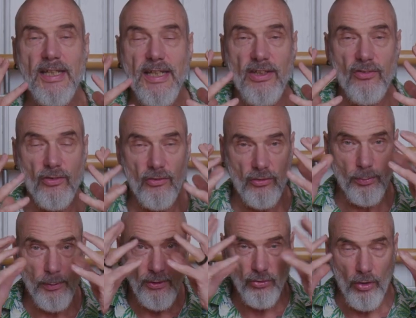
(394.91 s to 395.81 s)
is to
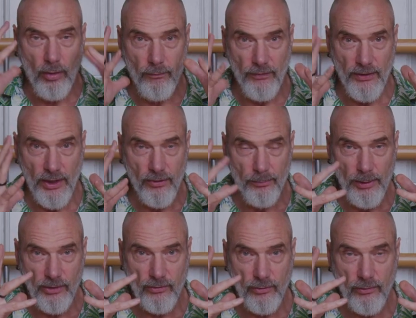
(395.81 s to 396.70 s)
switch off the other
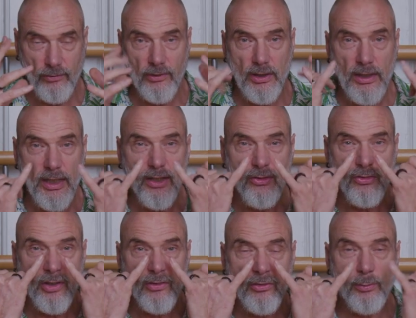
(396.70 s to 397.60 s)
muscles and
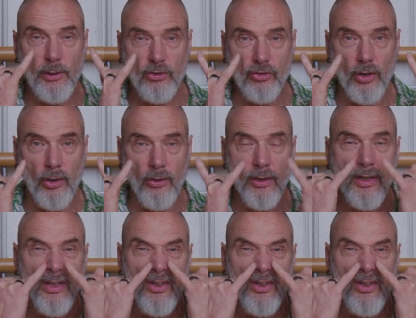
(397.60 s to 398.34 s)
just switch on